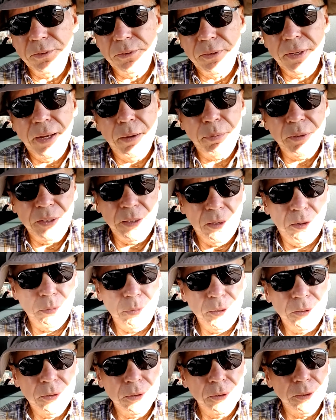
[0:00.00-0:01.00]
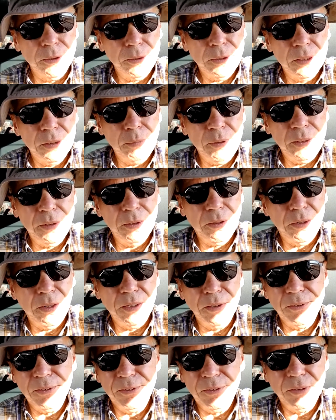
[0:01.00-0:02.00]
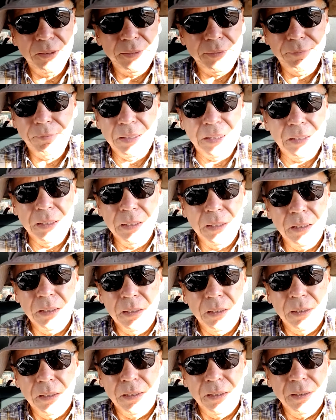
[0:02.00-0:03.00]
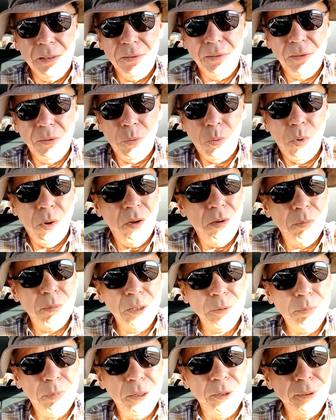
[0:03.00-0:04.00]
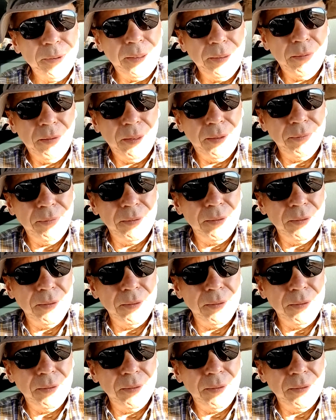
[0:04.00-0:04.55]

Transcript: stop in Albuquerque because the Walmart parking lot